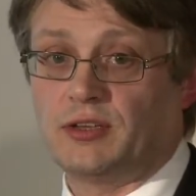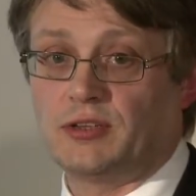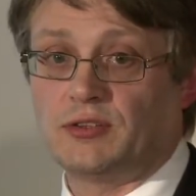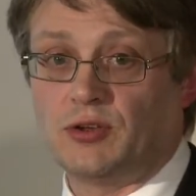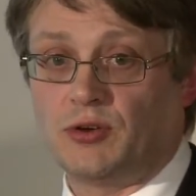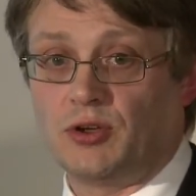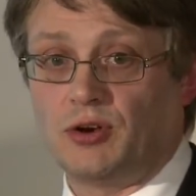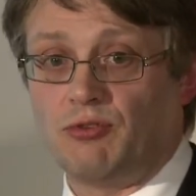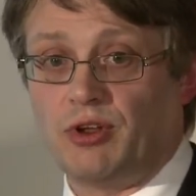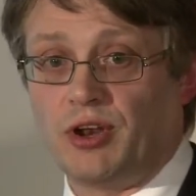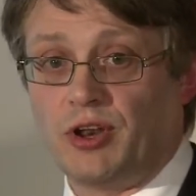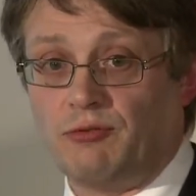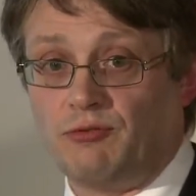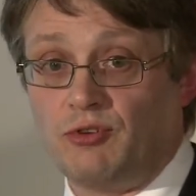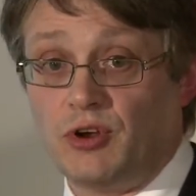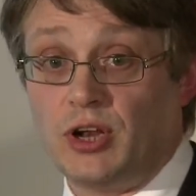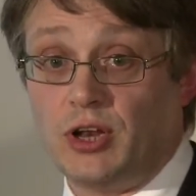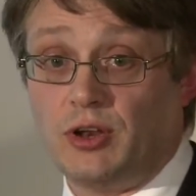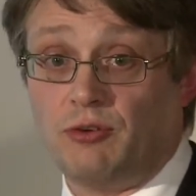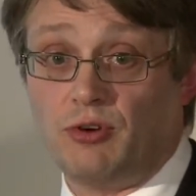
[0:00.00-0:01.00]
so I'm going to run it
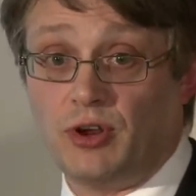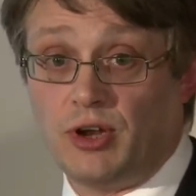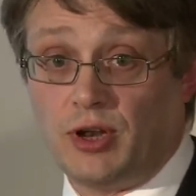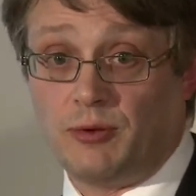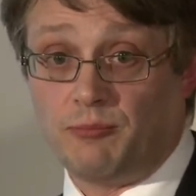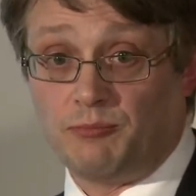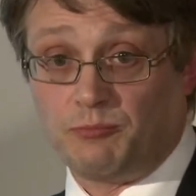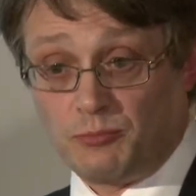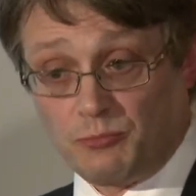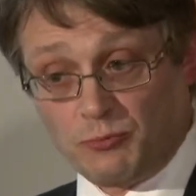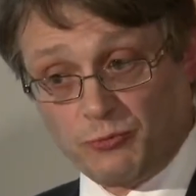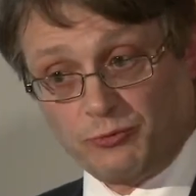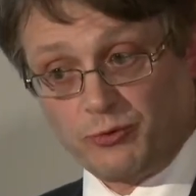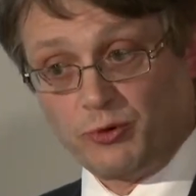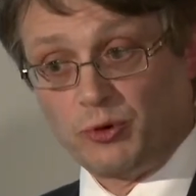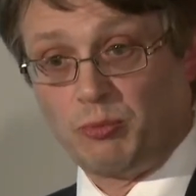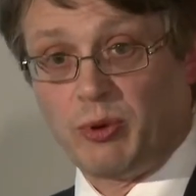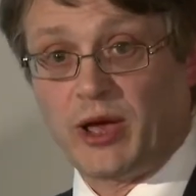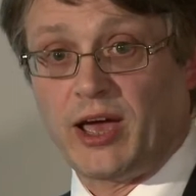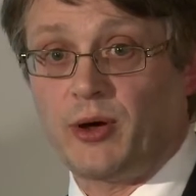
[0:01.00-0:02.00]
really, really
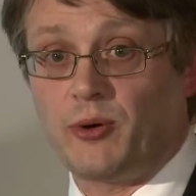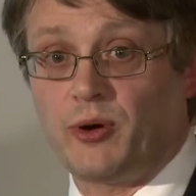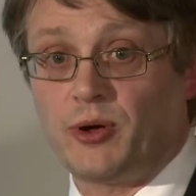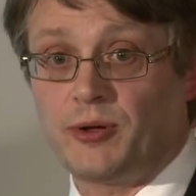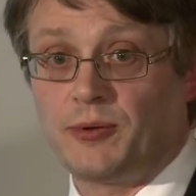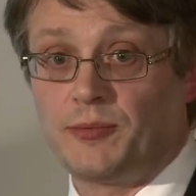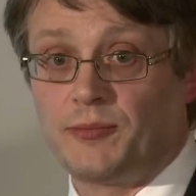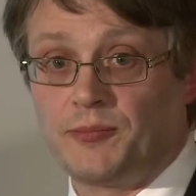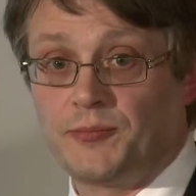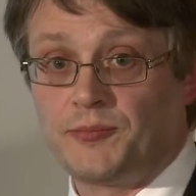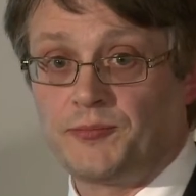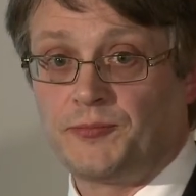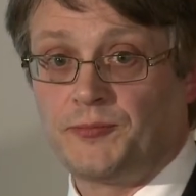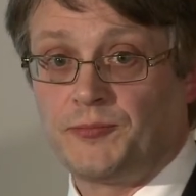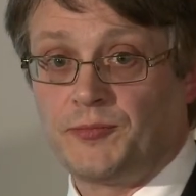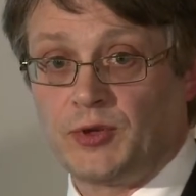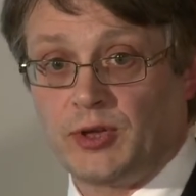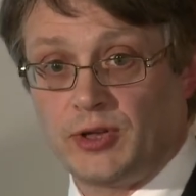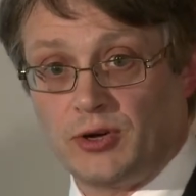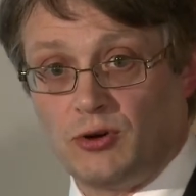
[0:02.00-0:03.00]
full power,
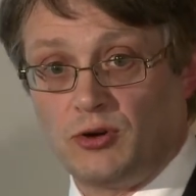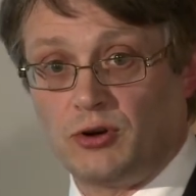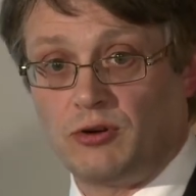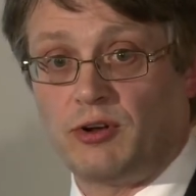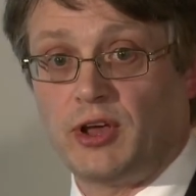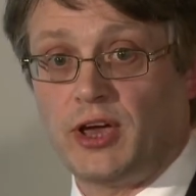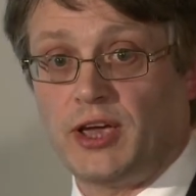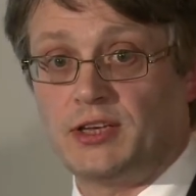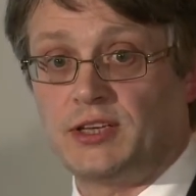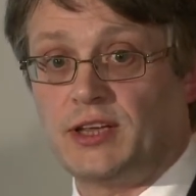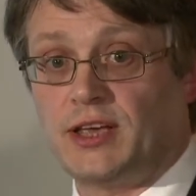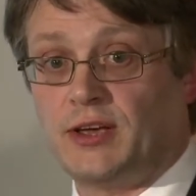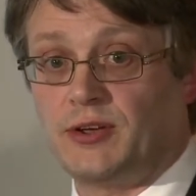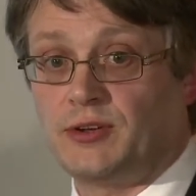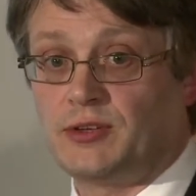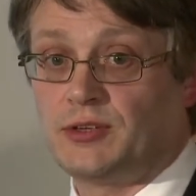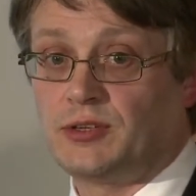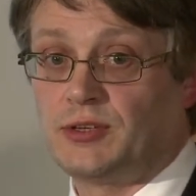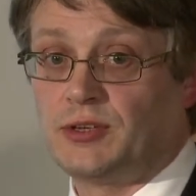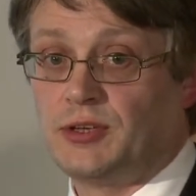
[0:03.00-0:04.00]
get a lot of light
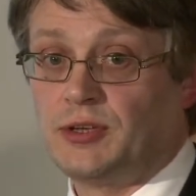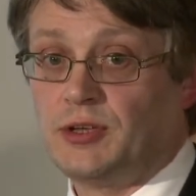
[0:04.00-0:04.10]
out.